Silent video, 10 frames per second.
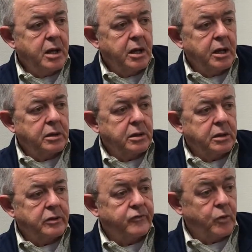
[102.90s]
And
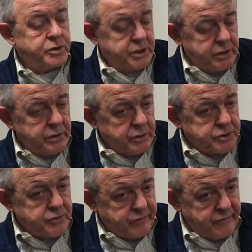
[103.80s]
uh, 14 of
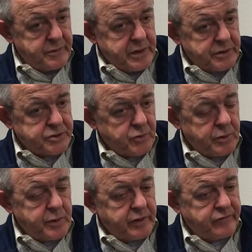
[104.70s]
those were females. One
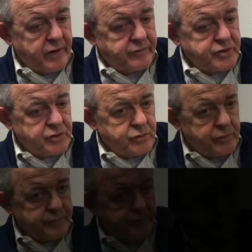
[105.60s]
of them had five children.
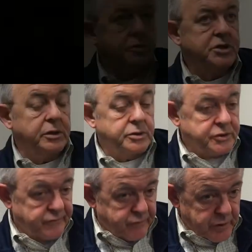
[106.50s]
Um,
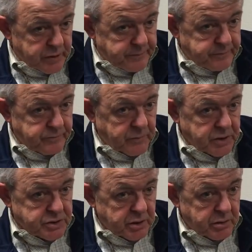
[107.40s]
Sentinels of Freedom
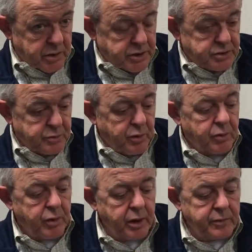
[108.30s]
is another excellent
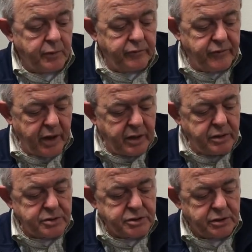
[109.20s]
program that we've had.
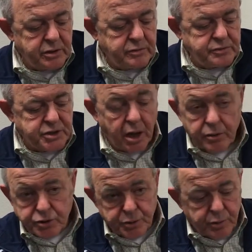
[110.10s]
It's a
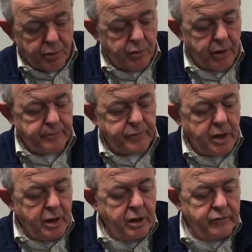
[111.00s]
scholarship program
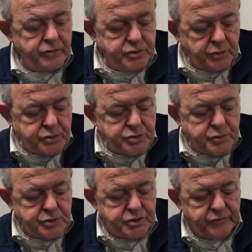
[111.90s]
for soldiers
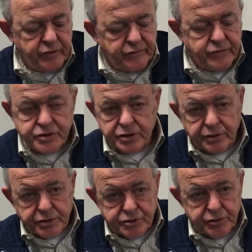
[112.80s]
with severe physical
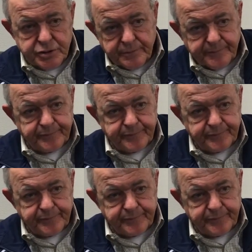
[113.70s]
injuries.